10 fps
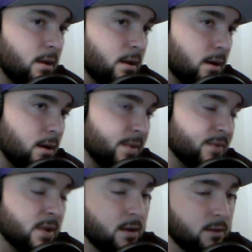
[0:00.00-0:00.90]
If
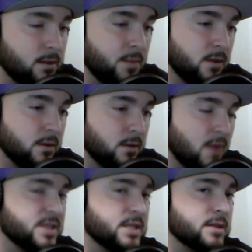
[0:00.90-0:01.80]
not, I mean,
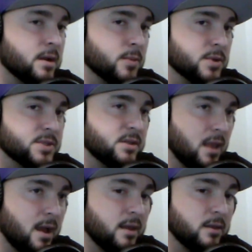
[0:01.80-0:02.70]
obviously the numbers
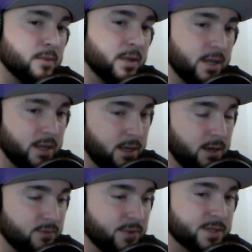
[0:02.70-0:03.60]
lie a little bit. He
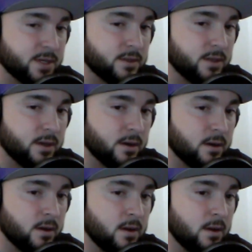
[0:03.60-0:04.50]
didn't finish out the year,
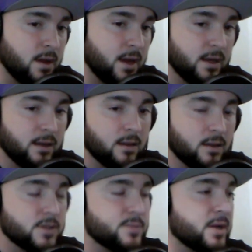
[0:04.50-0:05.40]
and
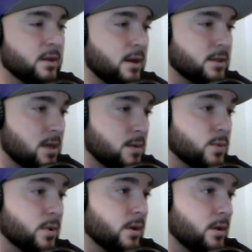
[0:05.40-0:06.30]
there's been a lot of times
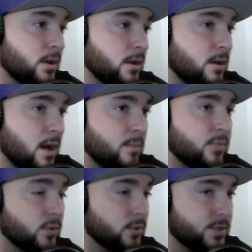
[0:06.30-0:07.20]
where he got
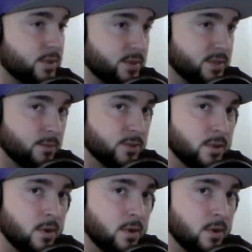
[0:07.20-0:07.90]
pulled, so his numbers